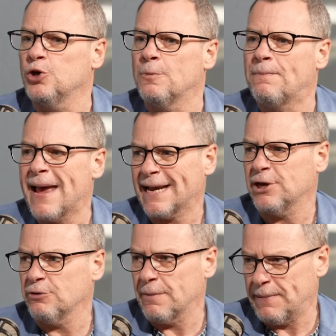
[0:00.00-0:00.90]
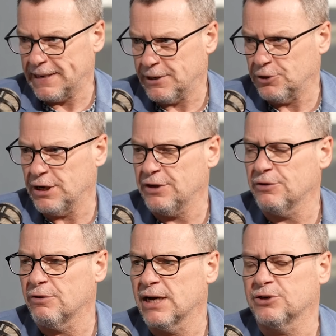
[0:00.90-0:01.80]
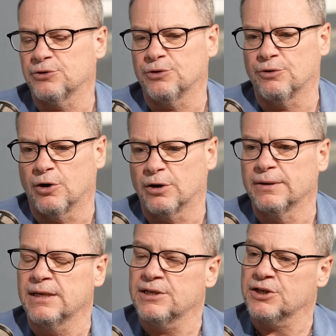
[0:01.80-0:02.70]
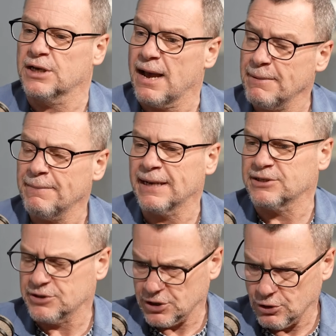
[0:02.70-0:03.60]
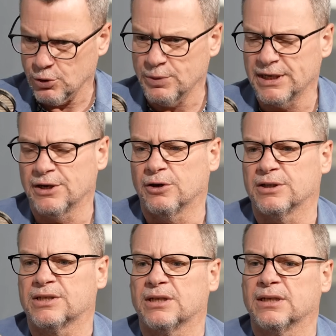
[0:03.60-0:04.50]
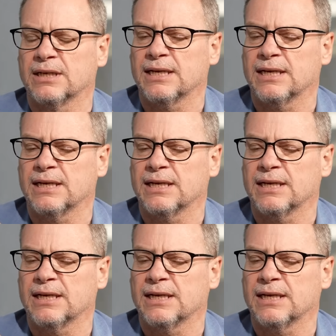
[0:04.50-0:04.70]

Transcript: You back your opinion. You're either right or you're wrong. So coming back, so it's a long-winded answer.